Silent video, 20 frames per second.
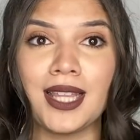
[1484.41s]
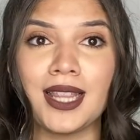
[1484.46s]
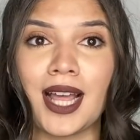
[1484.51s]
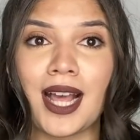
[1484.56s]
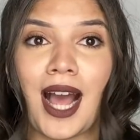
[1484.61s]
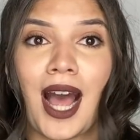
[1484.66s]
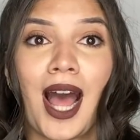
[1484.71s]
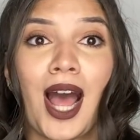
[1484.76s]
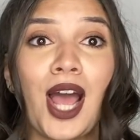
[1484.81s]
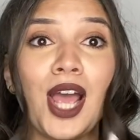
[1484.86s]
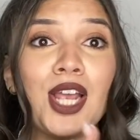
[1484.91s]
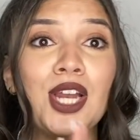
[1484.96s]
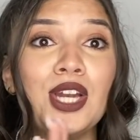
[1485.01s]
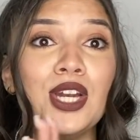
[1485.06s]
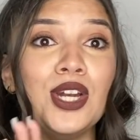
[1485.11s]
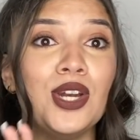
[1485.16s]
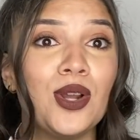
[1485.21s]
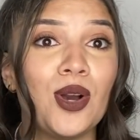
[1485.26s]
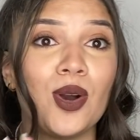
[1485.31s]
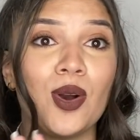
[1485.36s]
Like, I
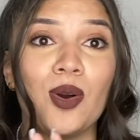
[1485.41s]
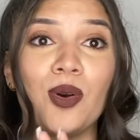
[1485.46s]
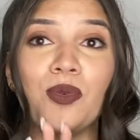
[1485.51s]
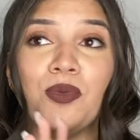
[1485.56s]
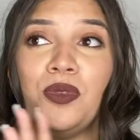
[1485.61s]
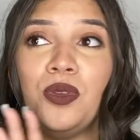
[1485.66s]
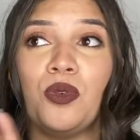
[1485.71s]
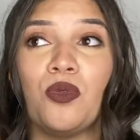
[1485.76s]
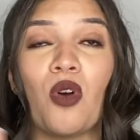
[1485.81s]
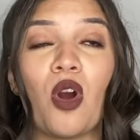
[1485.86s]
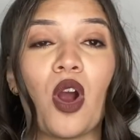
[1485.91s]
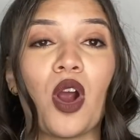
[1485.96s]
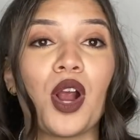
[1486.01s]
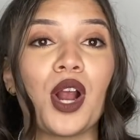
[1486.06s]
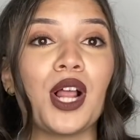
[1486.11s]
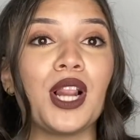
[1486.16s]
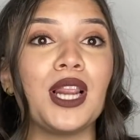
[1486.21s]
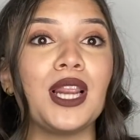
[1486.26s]
know you are